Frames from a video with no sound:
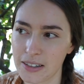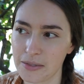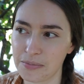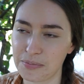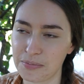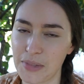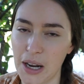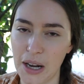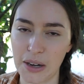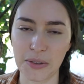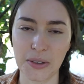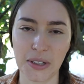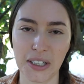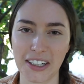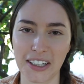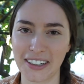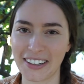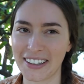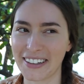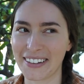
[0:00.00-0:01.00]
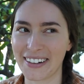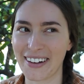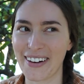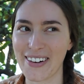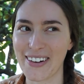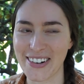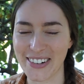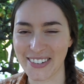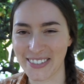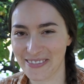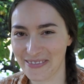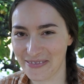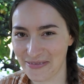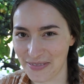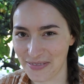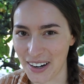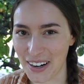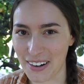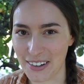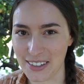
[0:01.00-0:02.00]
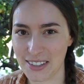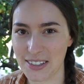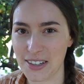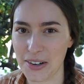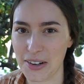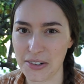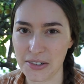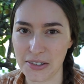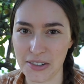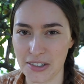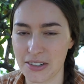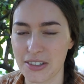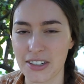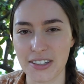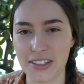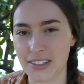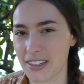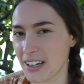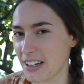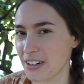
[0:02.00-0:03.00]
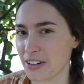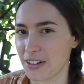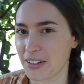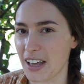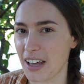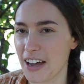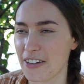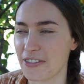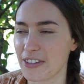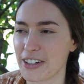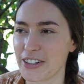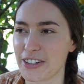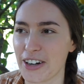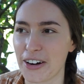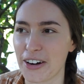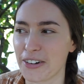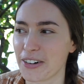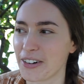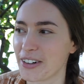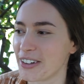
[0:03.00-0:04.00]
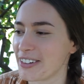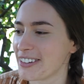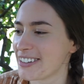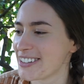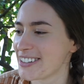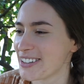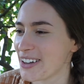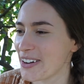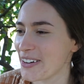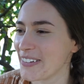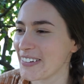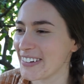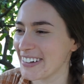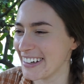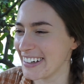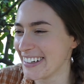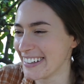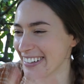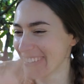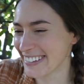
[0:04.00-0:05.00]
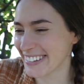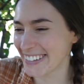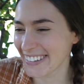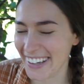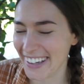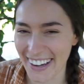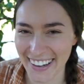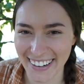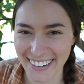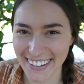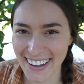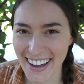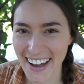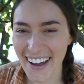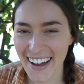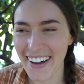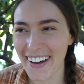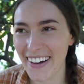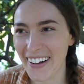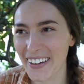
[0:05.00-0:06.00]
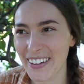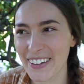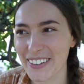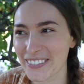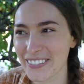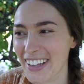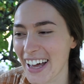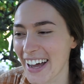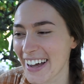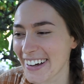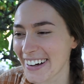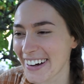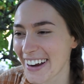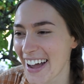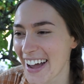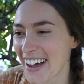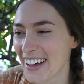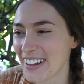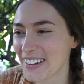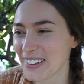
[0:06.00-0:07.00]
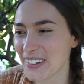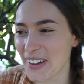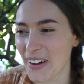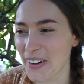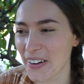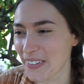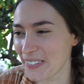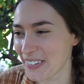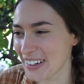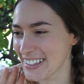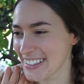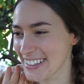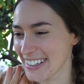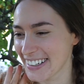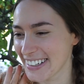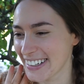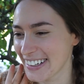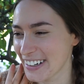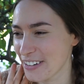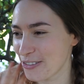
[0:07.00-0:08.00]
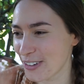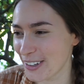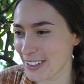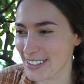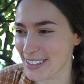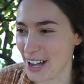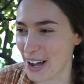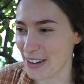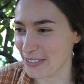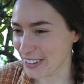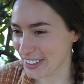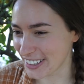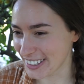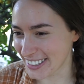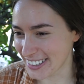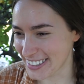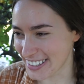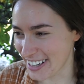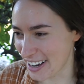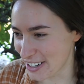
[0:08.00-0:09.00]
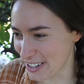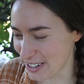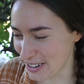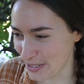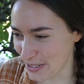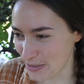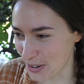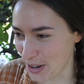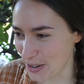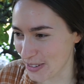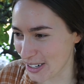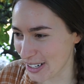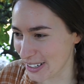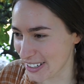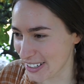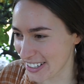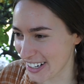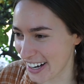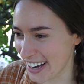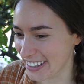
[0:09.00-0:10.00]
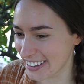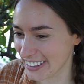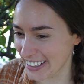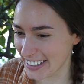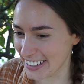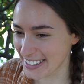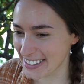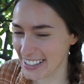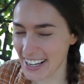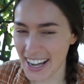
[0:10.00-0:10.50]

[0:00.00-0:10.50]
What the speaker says: not only in the garden, but also just in your life in general. So yeah, all of that long-winded philosophical discussion on permaculture ethics,